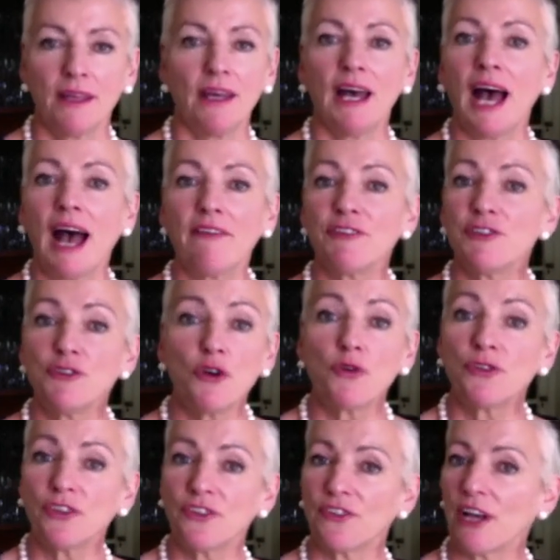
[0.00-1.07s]
Have you
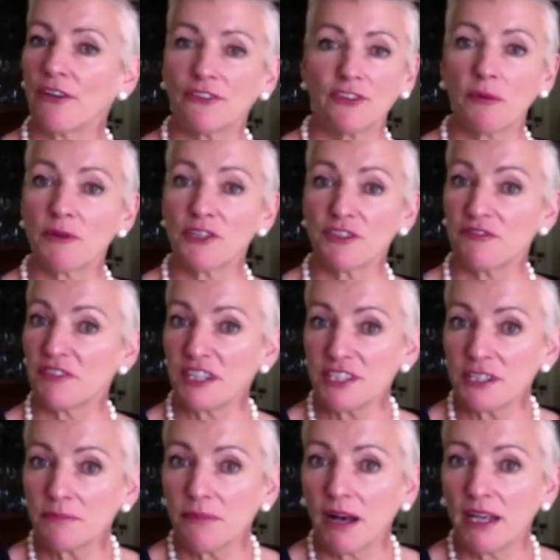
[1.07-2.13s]
noticed how some are
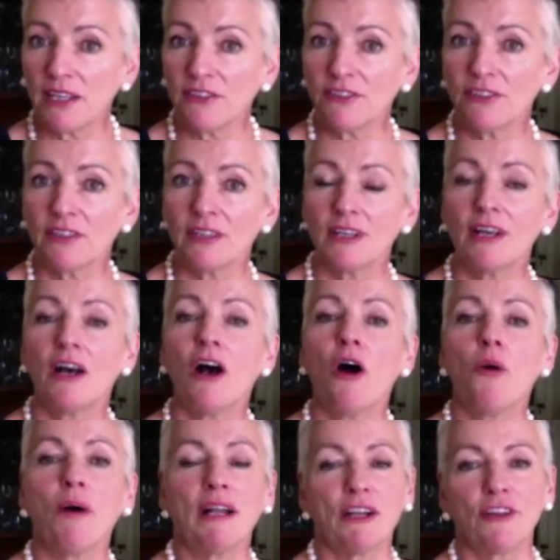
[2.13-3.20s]
defeated by it,
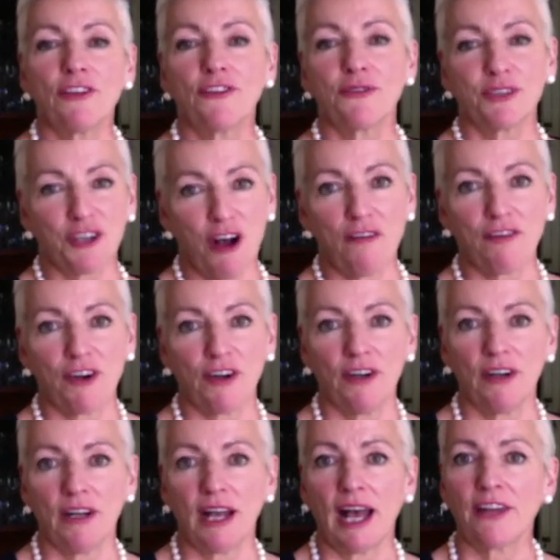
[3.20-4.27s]
while others
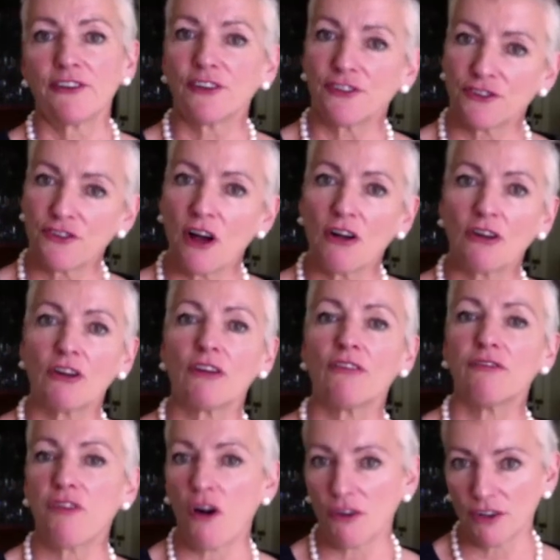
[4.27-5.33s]
recover and are stronger
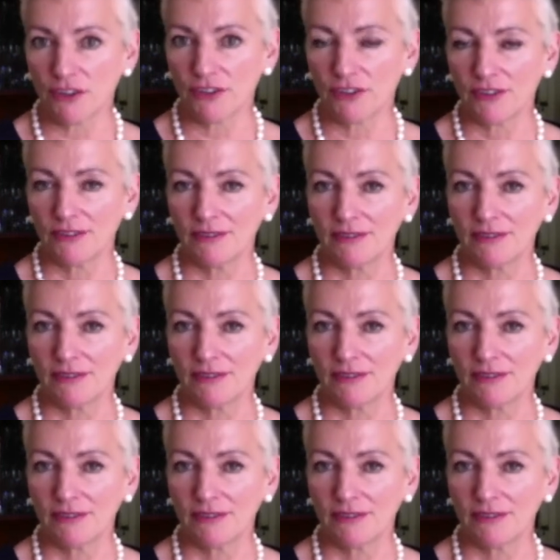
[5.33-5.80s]
for it?